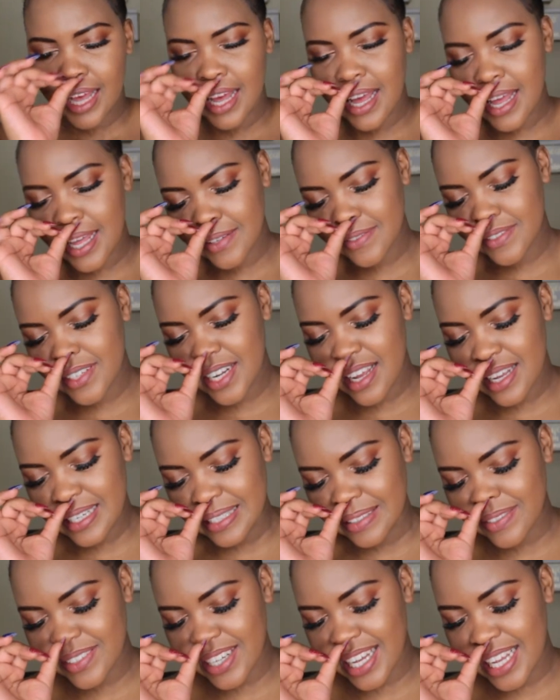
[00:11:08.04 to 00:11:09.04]
I have
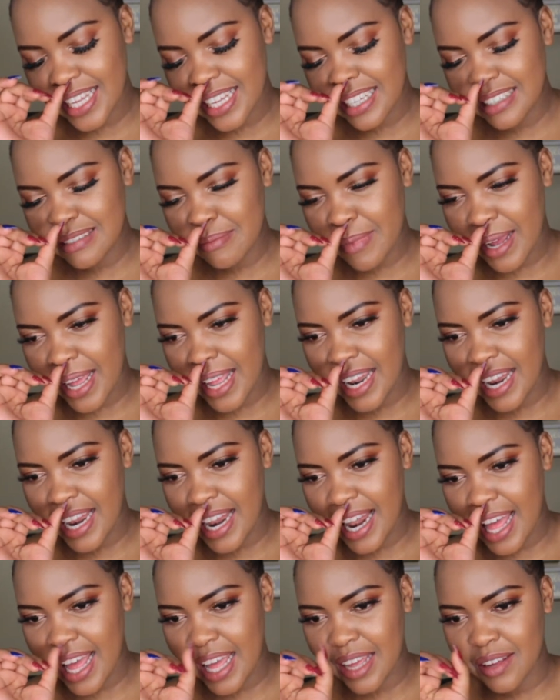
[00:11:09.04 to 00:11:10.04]
never in my
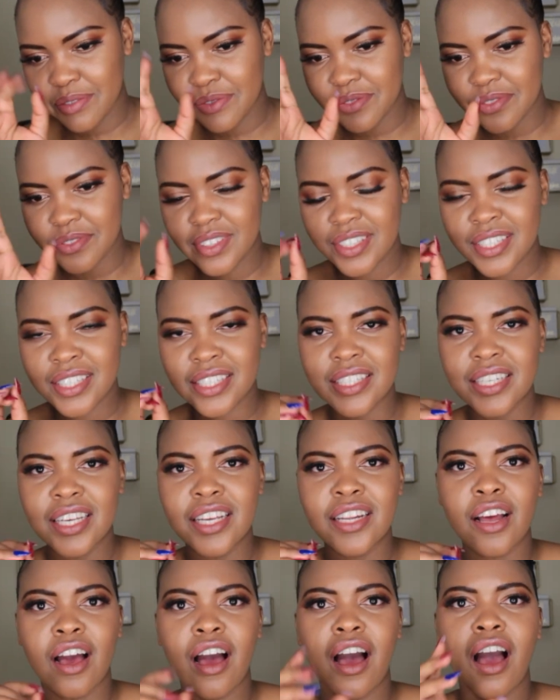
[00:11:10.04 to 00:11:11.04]
life
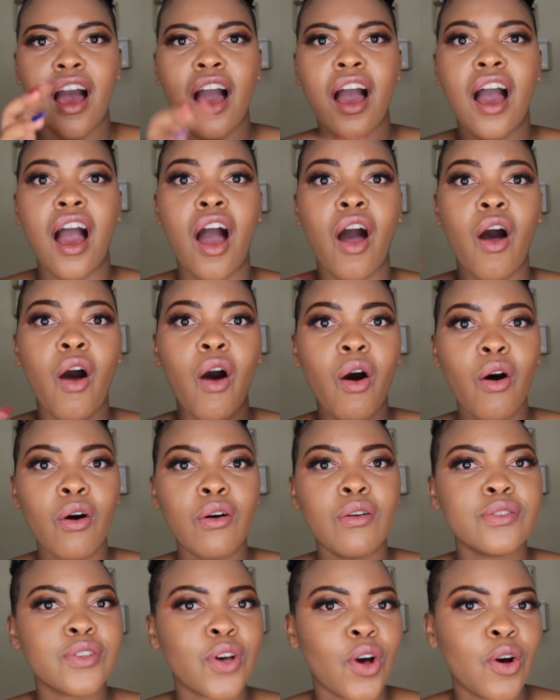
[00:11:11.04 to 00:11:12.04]
seen our
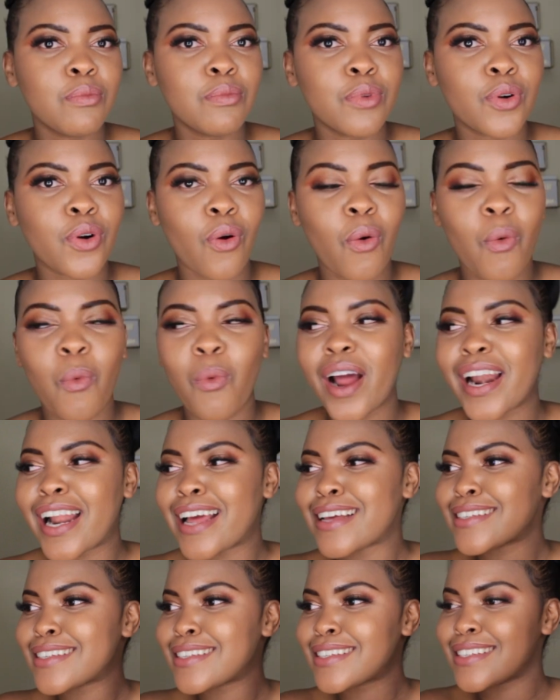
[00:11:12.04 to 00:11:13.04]
old homegirl
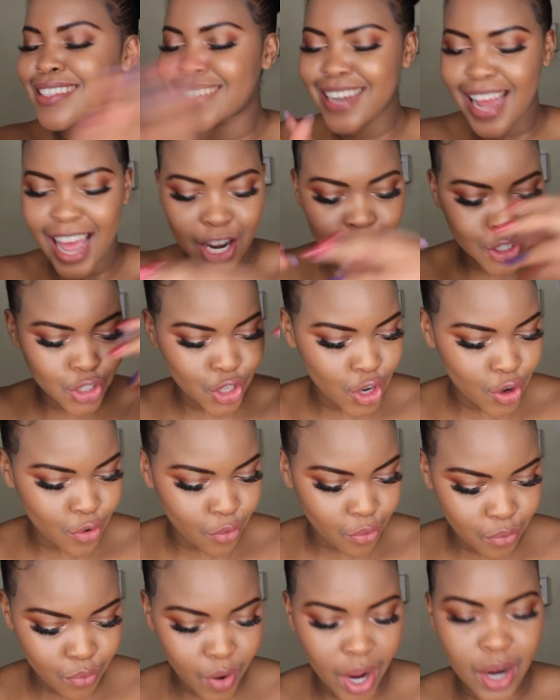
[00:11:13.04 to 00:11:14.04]
wanna snatch
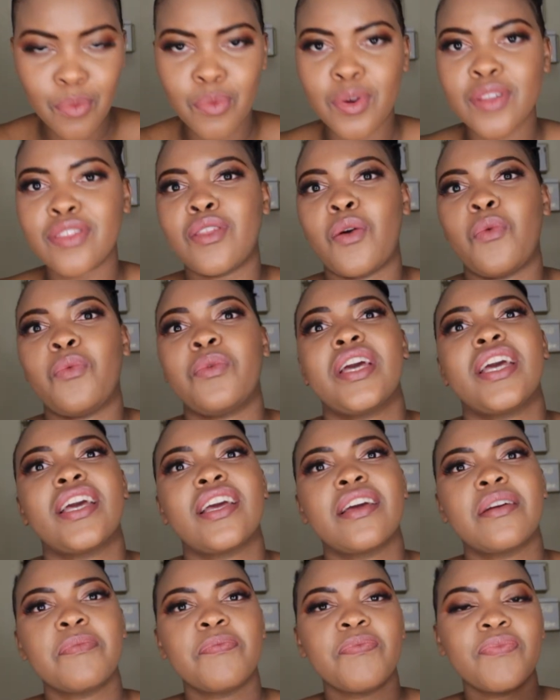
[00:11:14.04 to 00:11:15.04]
and run with the
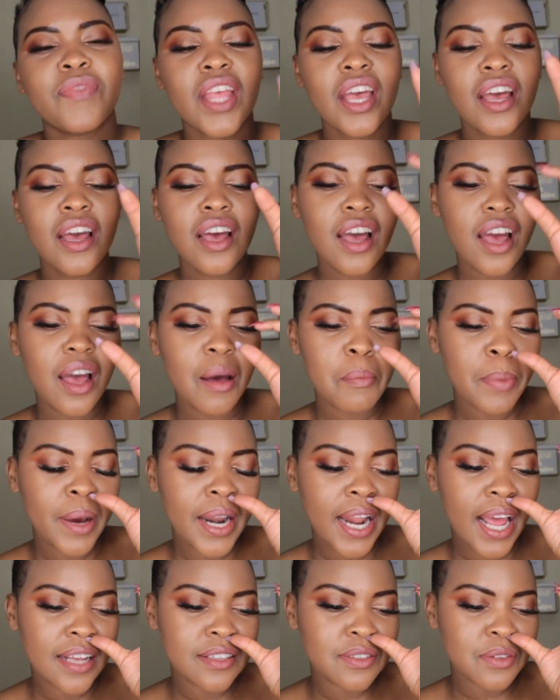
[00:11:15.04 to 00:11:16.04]
wig.
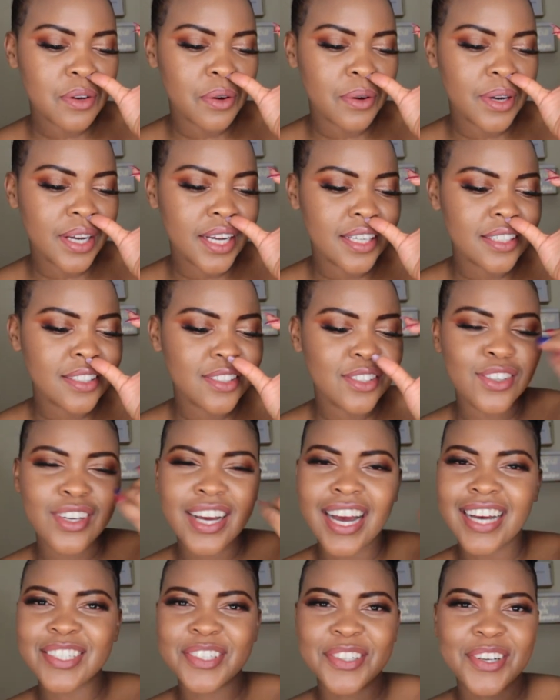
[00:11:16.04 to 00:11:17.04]
But as always, you
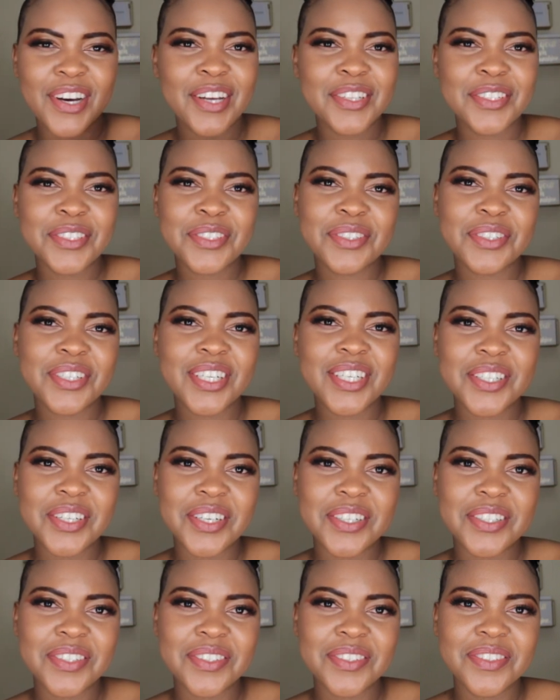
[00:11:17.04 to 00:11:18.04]
guys know how the story
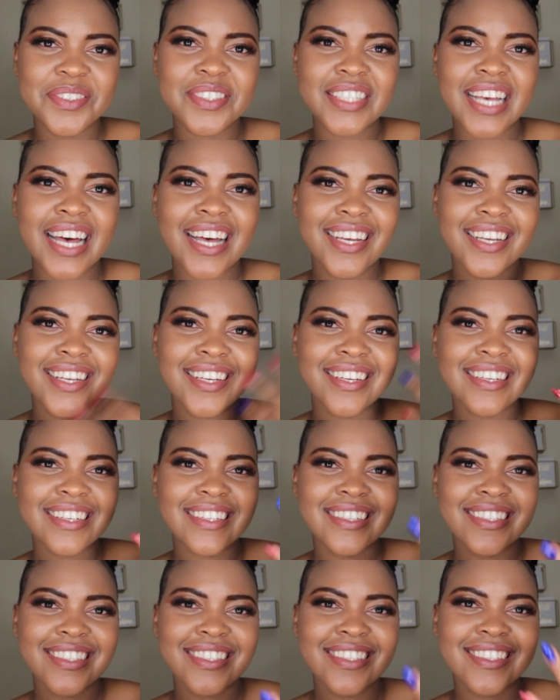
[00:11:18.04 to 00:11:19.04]
goes.
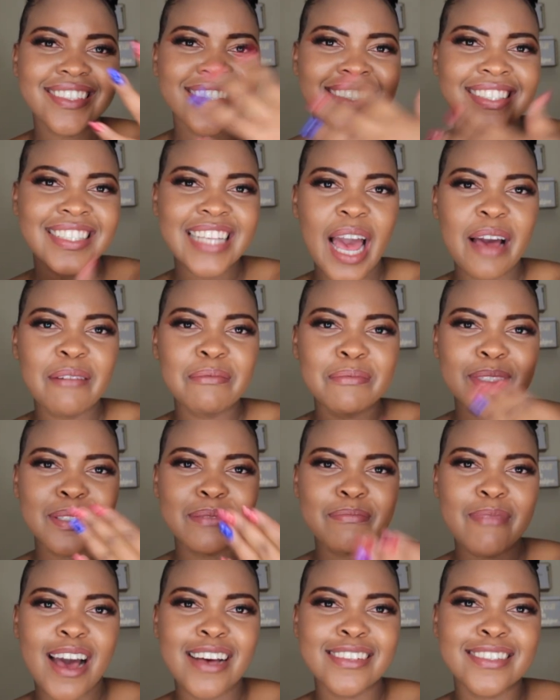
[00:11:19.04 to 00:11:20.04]
Sam's
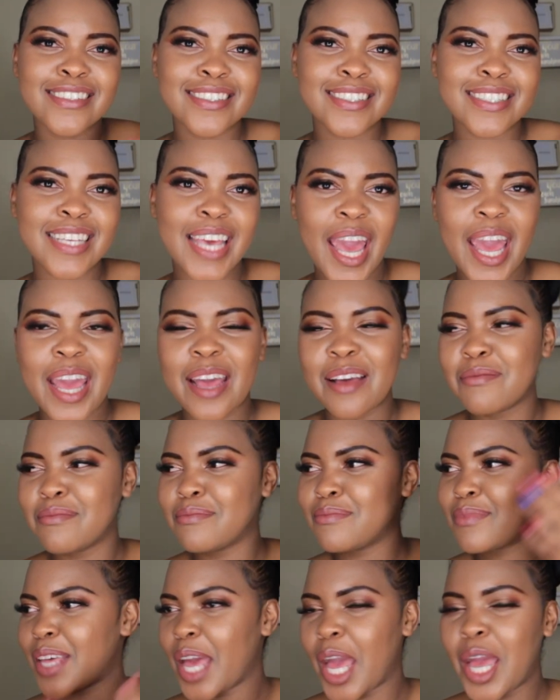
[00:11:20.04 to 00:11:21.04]
mans
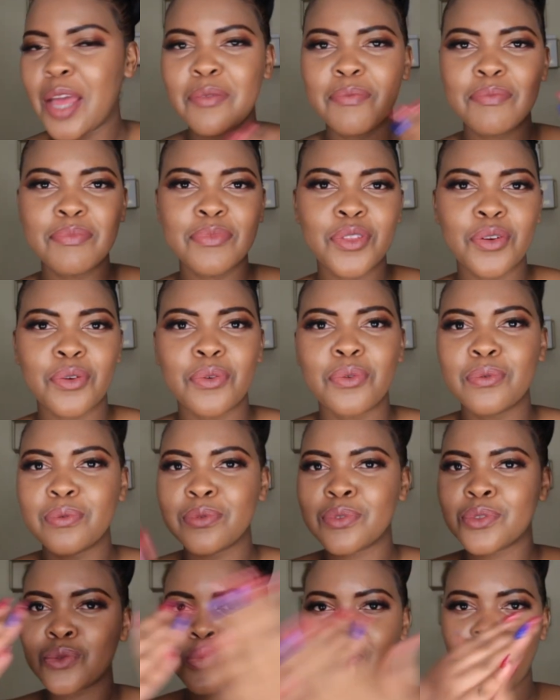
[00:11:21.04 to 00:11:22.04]
came, came
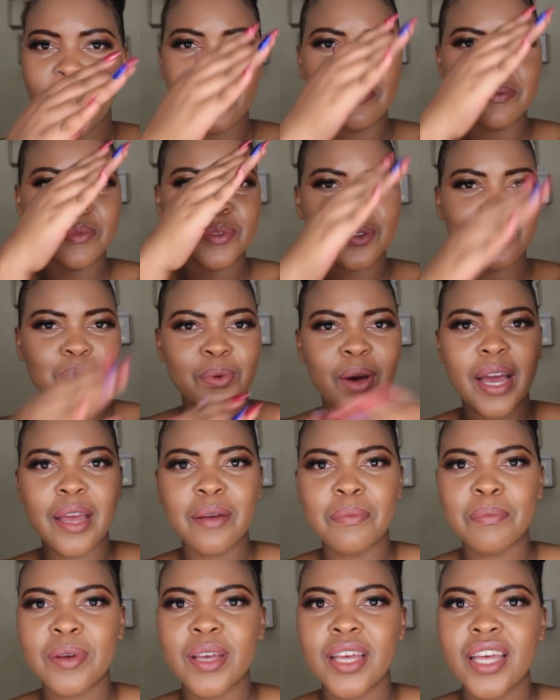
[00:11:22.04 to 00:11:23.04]
through, swipe,
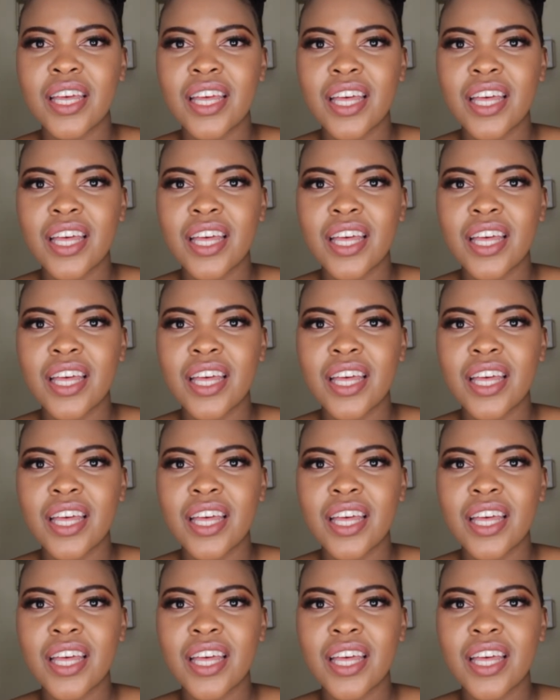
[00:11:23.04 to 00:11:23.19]
swipe,